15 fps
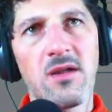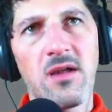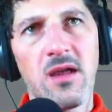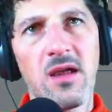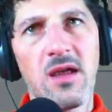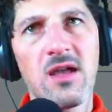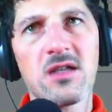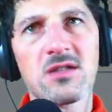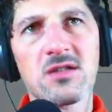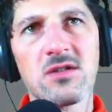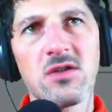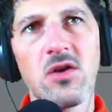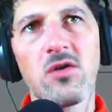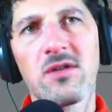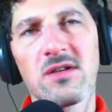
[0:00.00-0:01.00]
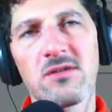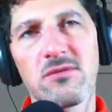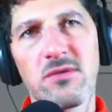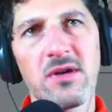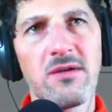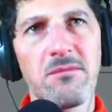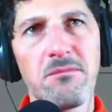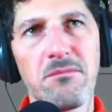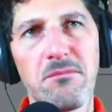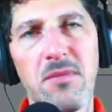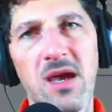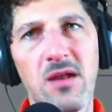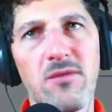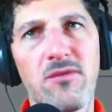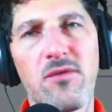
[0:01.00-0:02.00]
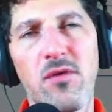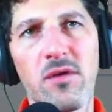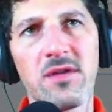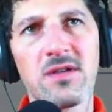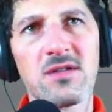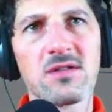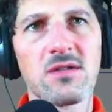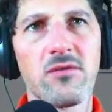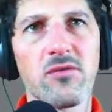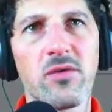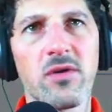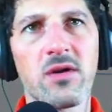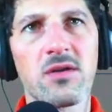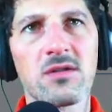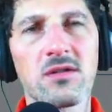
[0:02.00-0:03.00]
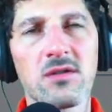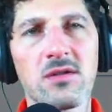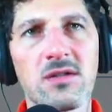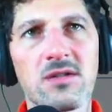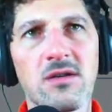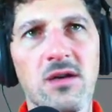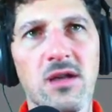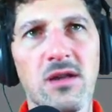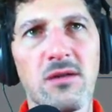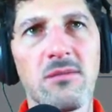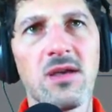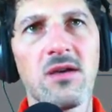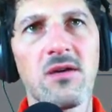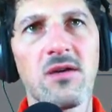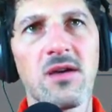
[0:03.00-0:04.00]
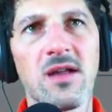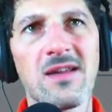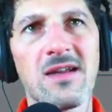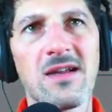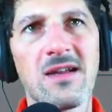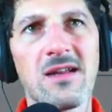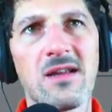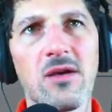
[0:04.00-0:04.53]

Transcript: each node is really made for this software. So it's going to be a cardinality